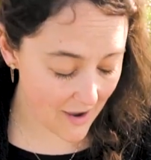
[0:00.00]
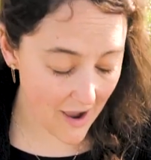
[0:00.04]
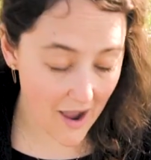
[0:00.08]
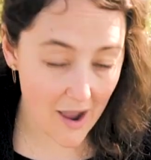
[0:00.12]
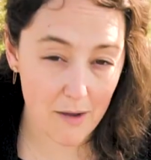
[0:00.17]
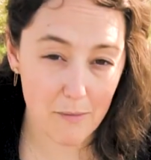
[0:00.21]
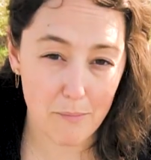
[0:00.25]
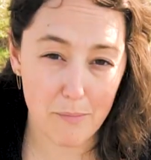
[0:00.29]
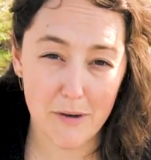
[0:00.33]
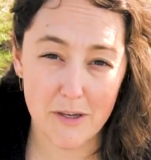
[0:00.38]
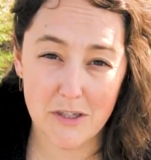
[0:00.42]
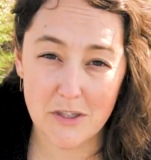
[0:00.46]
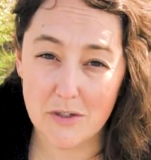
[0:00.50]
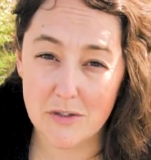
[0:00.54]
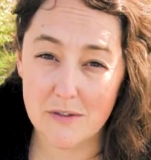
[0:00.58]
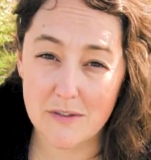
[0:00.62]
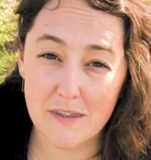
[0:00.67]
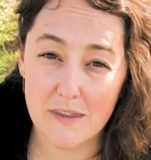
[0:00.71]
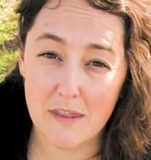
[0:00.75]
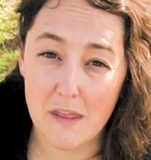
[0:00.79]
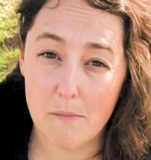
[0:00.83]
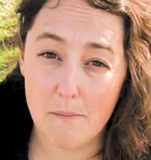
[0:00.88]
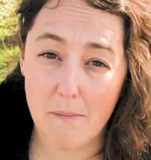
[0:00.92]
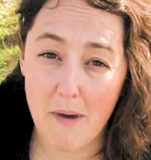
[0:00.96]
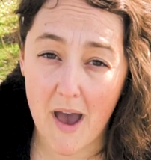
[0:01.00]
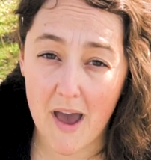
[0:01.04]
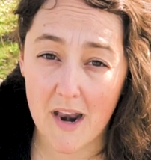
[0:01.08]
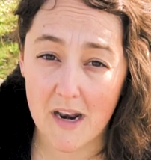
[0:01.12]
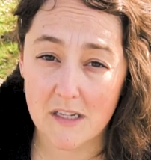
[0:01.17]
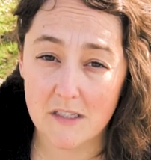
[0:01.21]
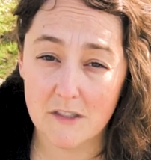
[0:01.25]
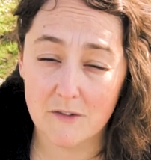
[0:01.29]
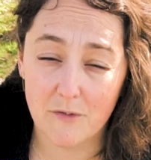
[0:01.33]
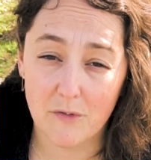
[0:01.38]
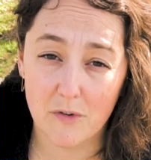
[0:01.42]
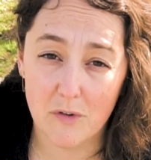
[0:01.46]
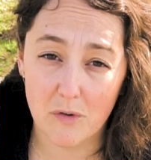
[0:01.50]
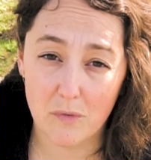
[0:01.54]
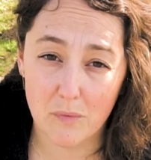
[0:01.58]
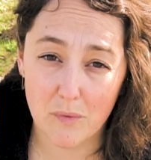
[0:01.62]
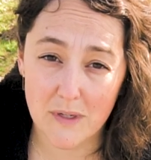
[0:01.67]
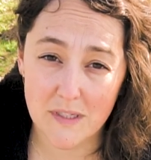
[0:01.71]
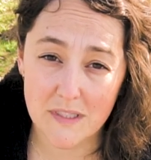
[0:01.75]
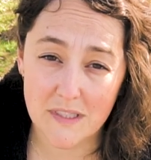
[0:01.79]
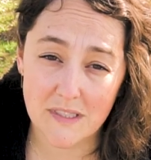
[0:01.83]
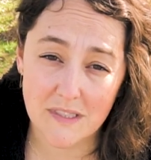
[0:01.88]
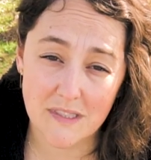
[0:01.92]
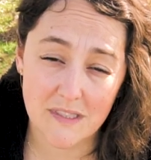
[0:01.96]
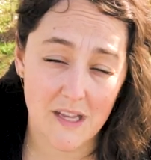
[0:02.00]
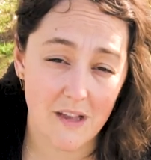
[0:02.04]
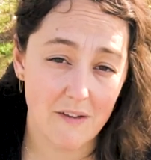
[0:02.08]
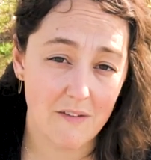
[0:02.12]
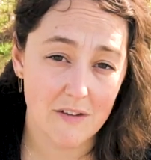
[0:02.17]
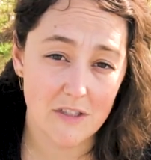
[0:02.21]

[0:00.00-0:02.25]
I'd be choosing the Batis for the reasons that